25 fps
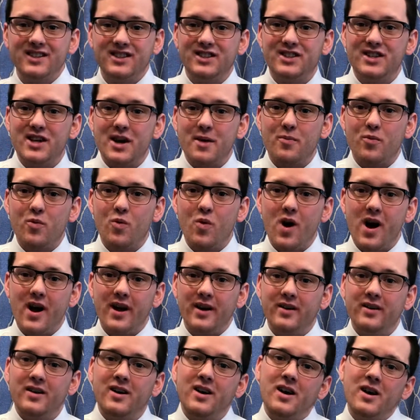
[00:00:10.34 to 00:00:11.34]
Tip
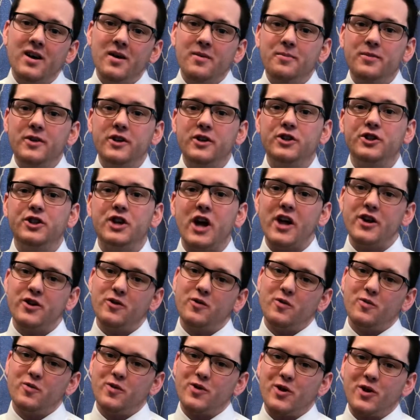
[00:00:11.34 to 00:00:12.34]
1, be
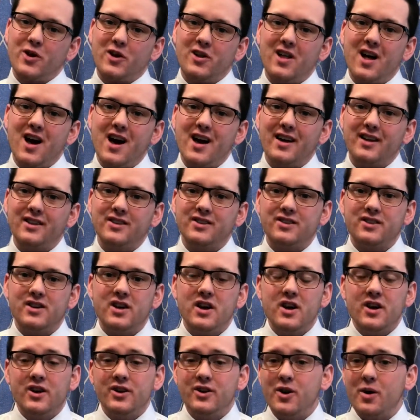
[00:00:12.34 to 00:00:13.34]
genuine with your clients.
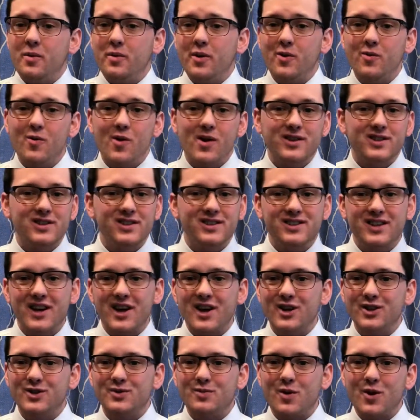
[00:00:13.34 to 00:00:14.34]
Nobody wants a
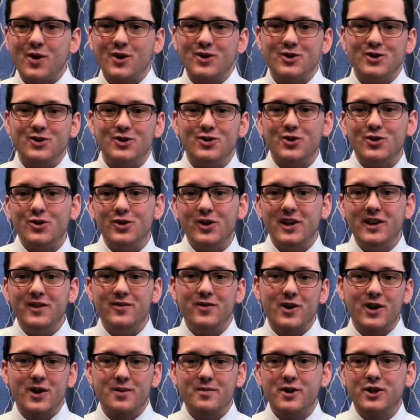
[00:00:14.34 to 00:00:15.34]
salesperson, so
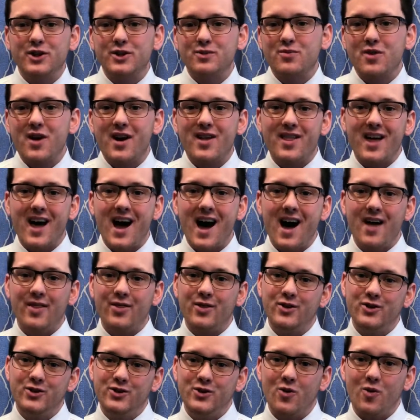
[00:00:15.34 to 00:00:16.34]
leave your commission breath
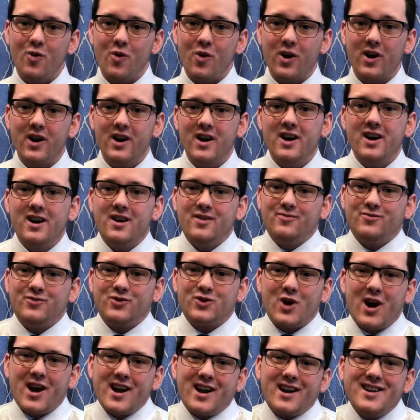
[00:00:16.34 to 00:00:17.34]
at the door.
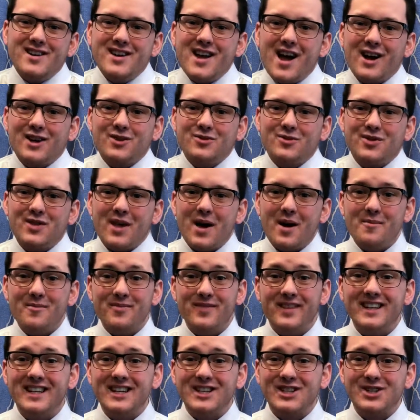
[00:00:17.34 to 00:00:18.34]
Try to connect with
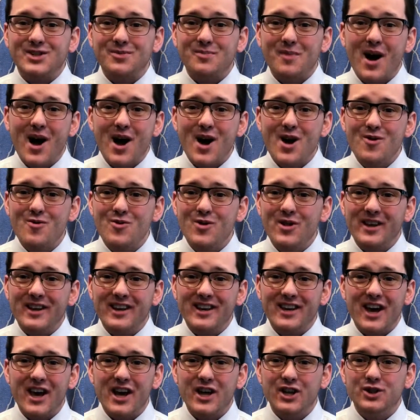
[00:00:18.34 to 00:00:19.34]
them. Your smile will
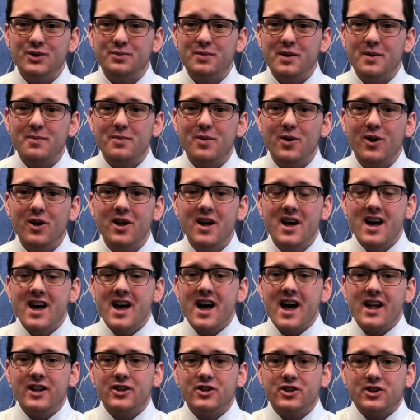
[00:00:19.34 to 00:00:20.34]
engage people,
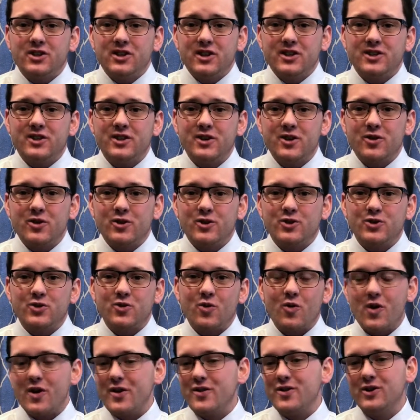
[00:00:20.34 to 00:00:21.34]
and just listen to their
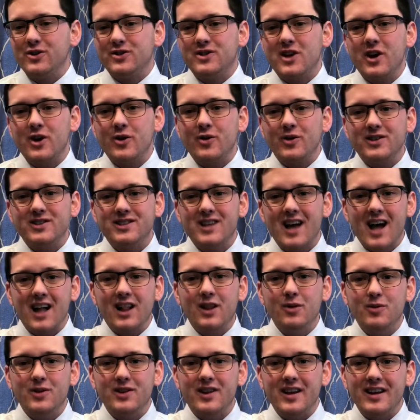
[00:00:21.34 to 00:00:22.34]
story and they'll tell you
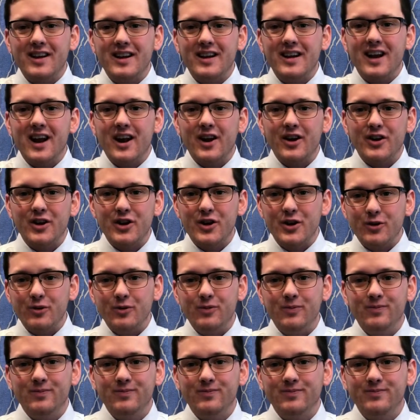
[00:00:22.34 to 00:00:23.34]
exactly what they need out of you.